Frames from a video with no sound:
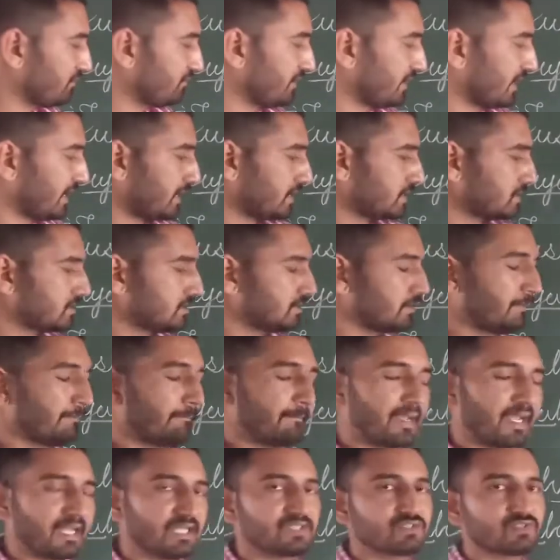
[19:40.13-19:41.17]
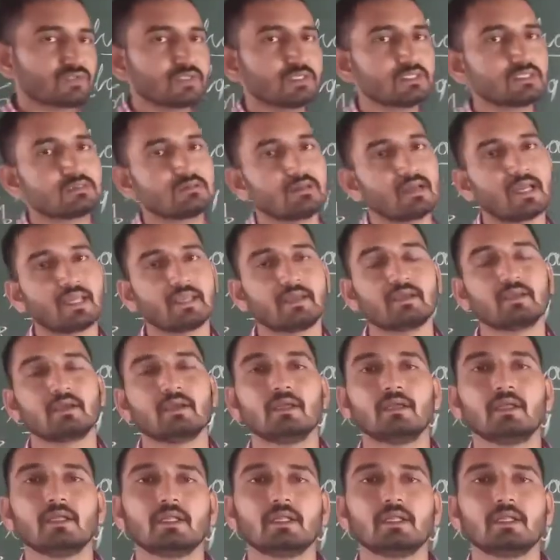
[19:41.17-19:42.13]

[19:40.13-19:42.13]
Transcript: We find mentions like